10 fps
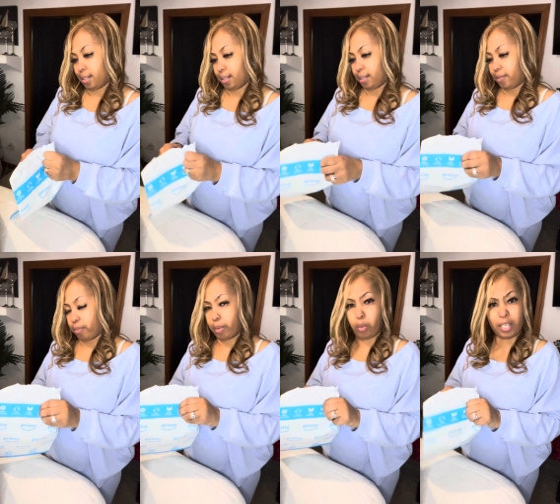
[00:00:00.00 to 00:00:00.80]
I
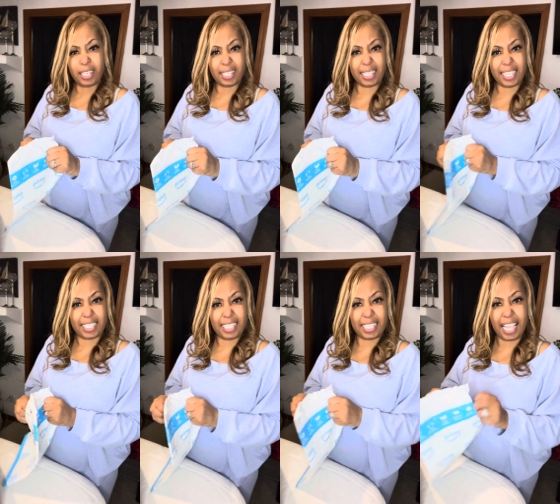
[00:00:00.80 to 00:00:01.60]
remember what this is.
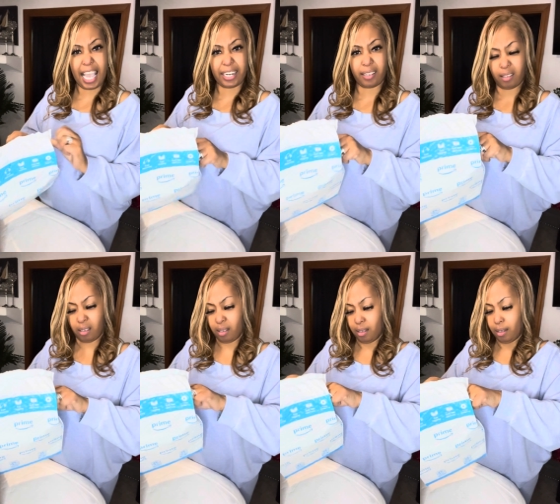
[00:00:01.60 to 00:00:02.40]
This is kind of
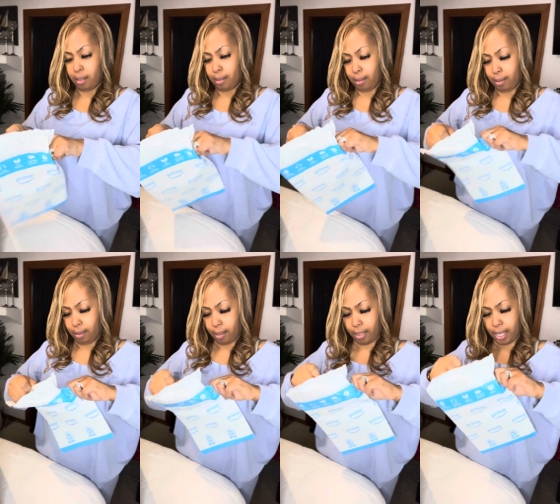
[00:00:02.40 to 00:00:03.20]

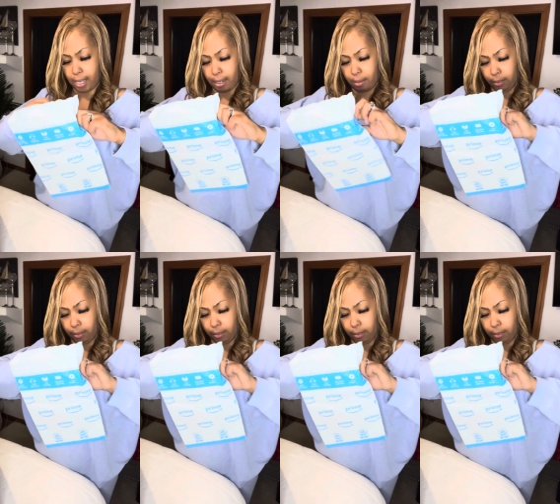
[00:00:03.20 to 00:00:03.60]
thin.